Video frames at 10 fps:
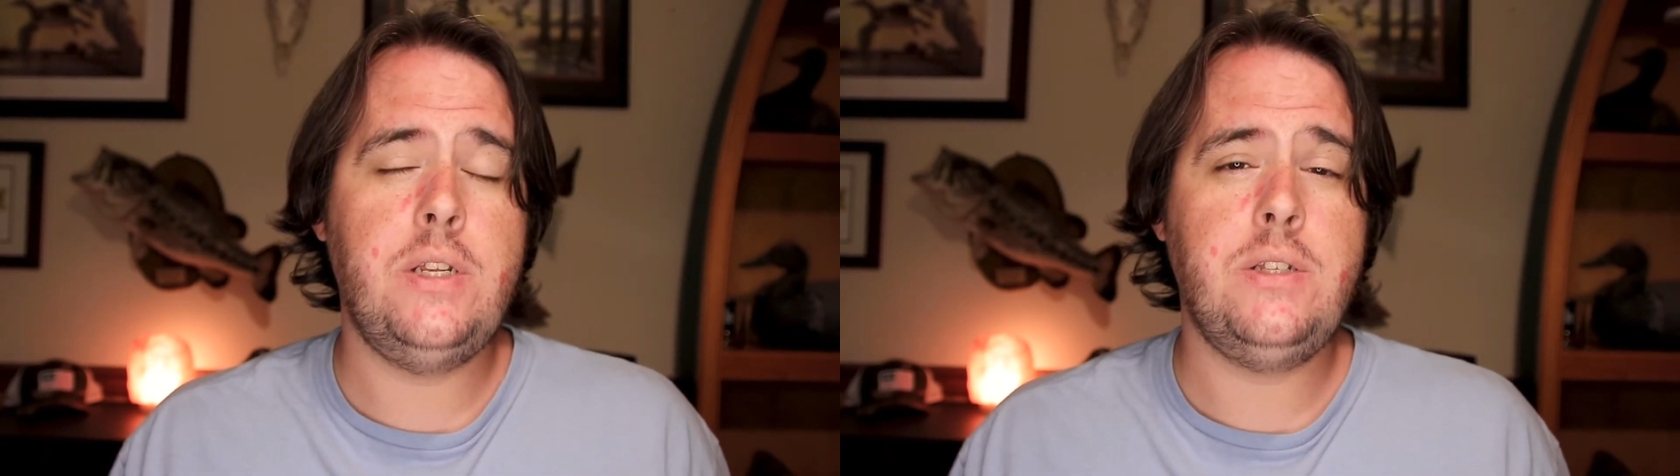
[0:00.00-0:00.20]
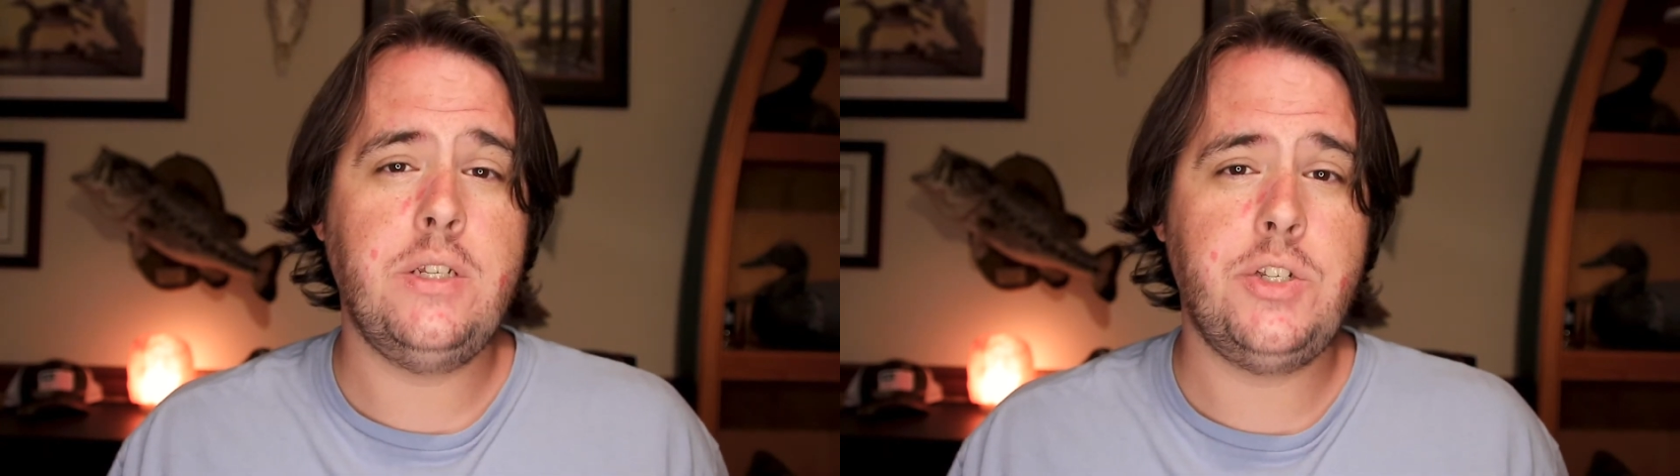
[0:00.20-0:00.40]

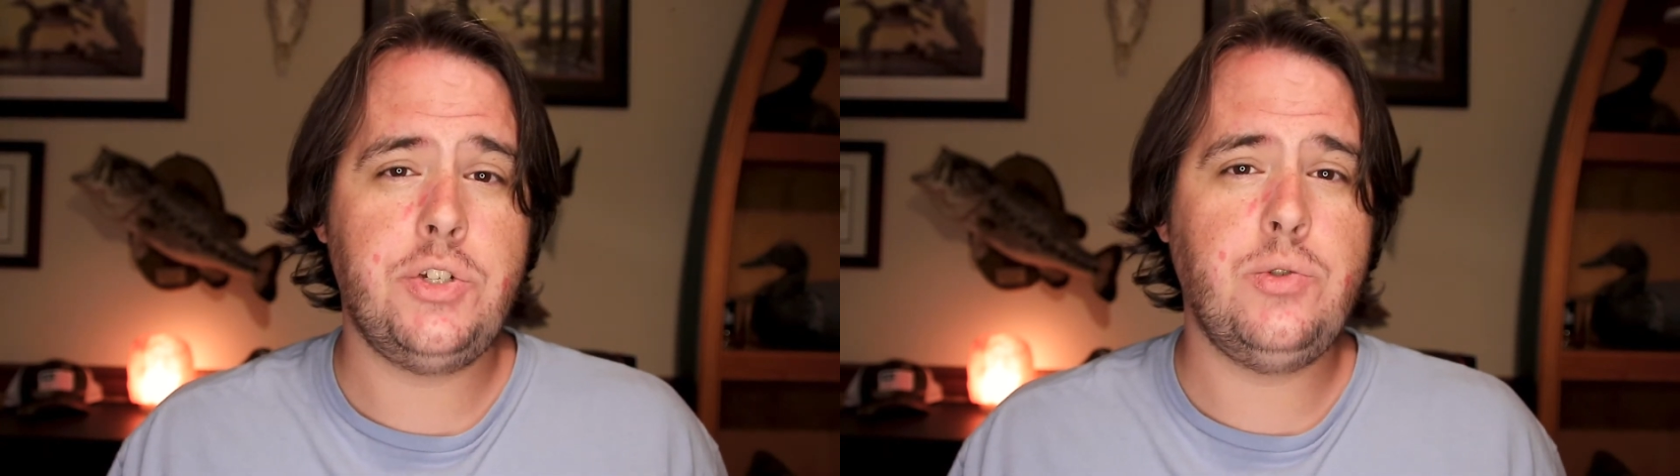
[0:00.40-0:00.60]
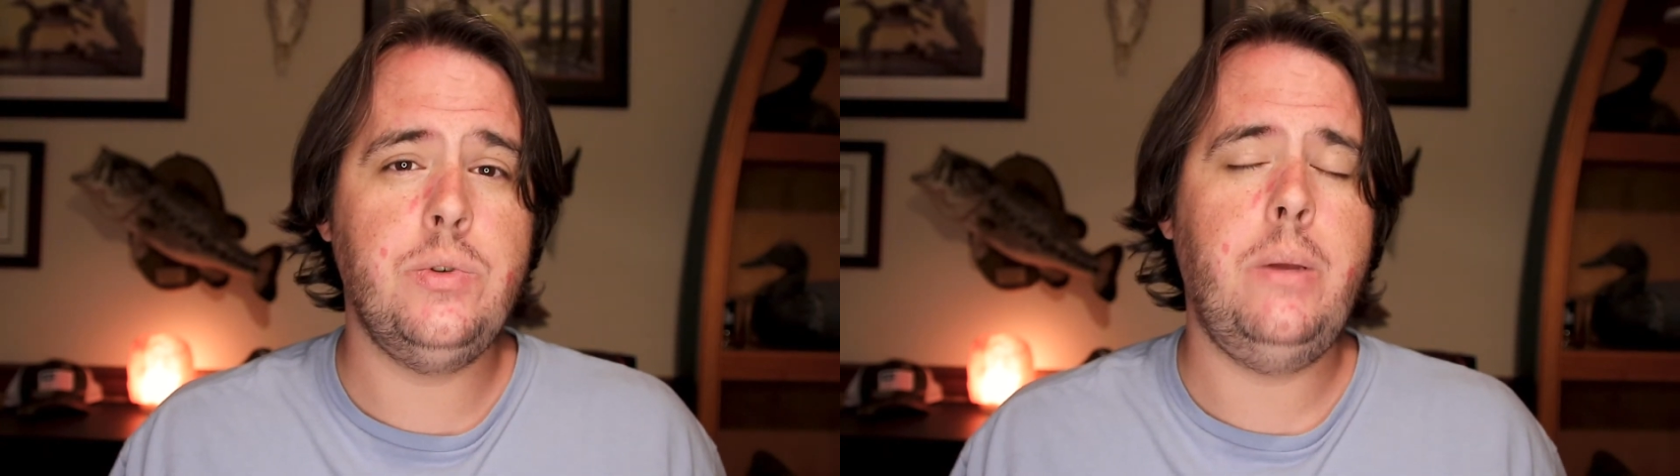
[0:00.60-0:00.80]
it's
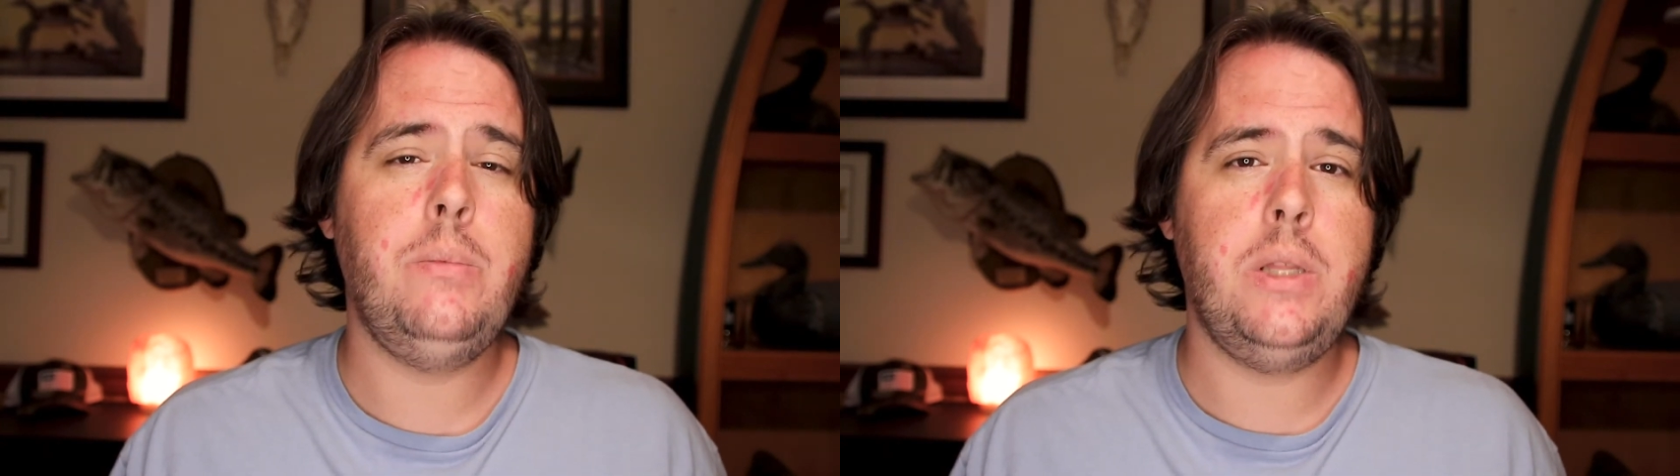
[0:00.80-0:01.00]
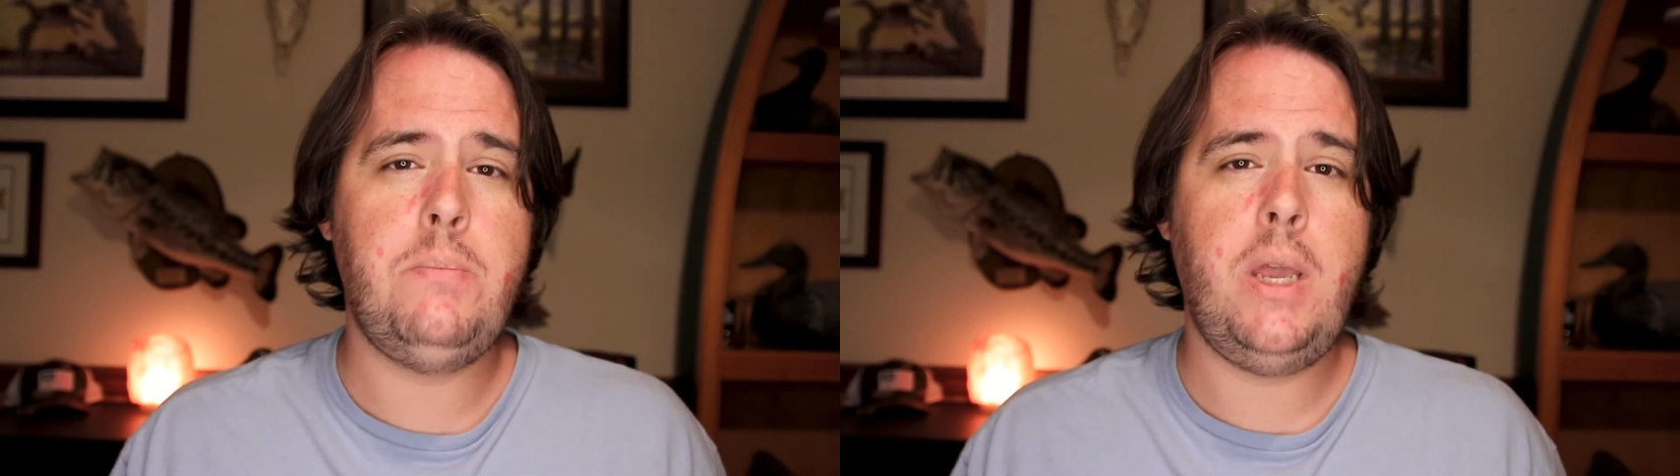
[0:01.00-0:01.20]

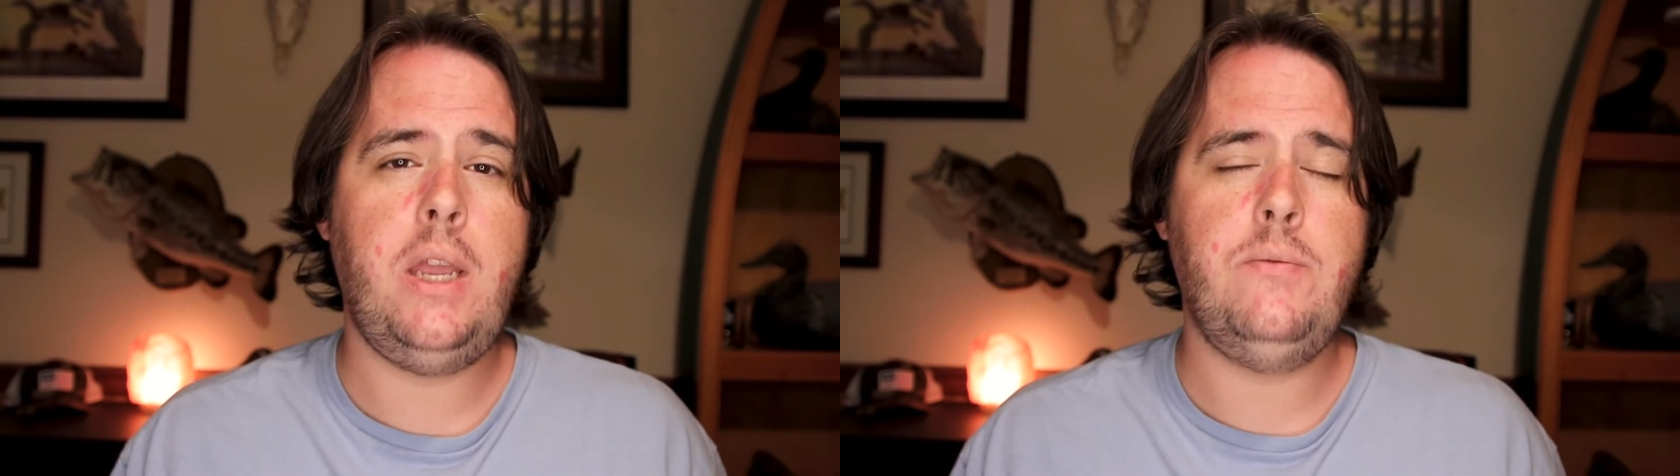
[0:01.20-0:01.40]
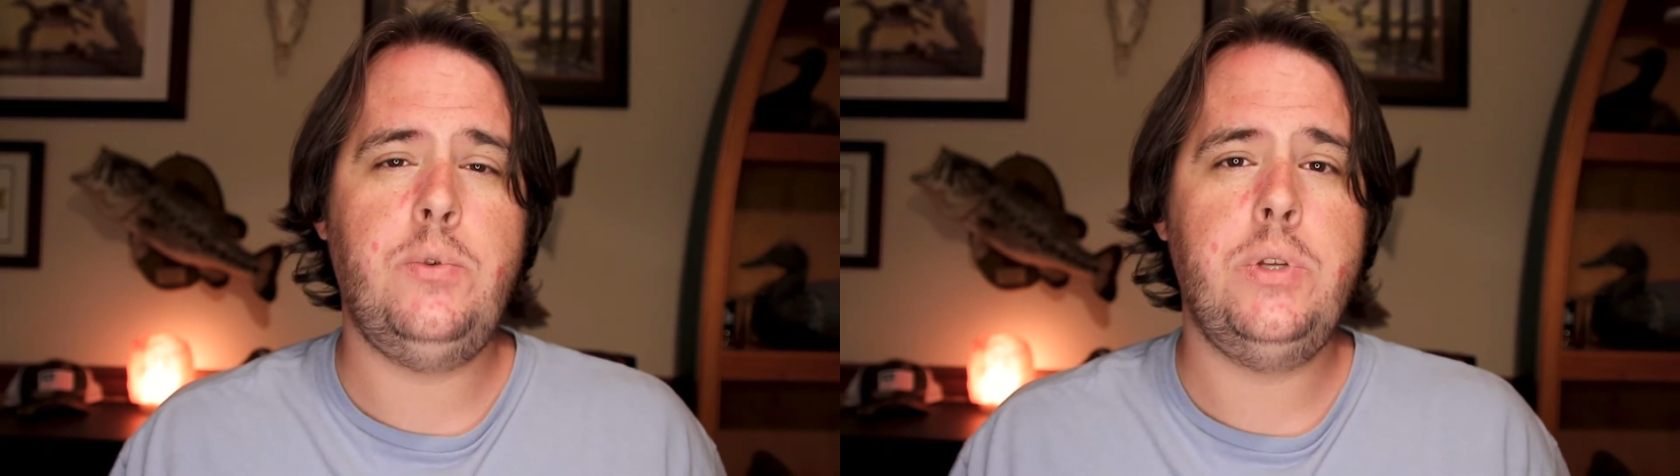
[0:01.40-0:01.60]
extremely
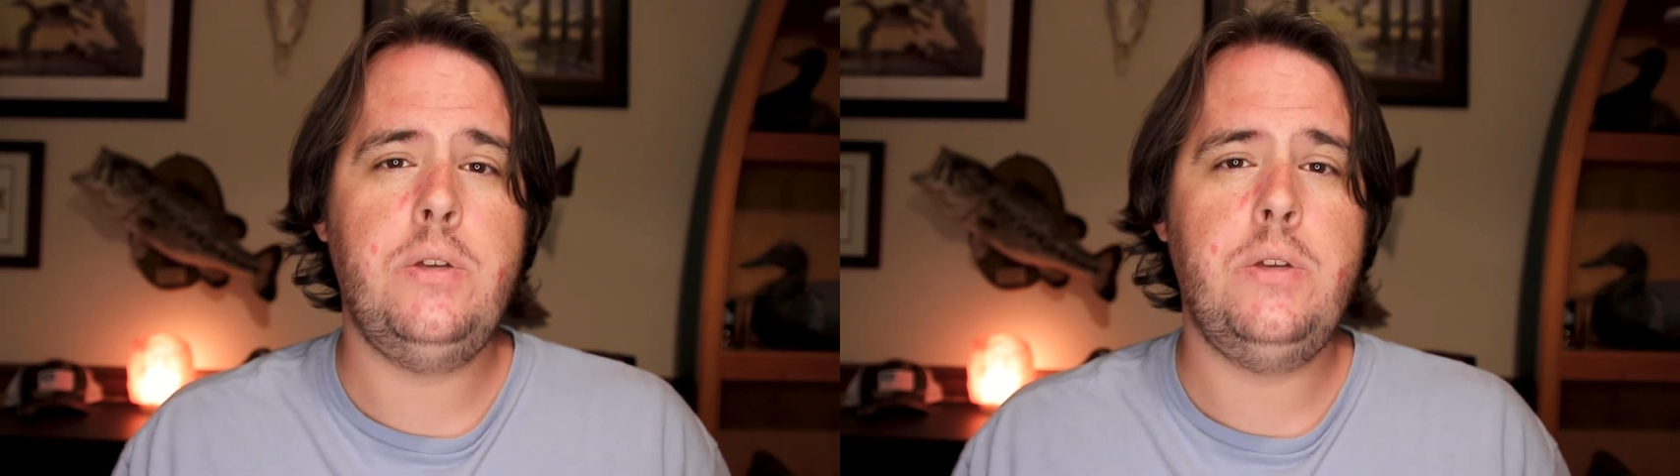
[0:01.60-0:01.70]
painful.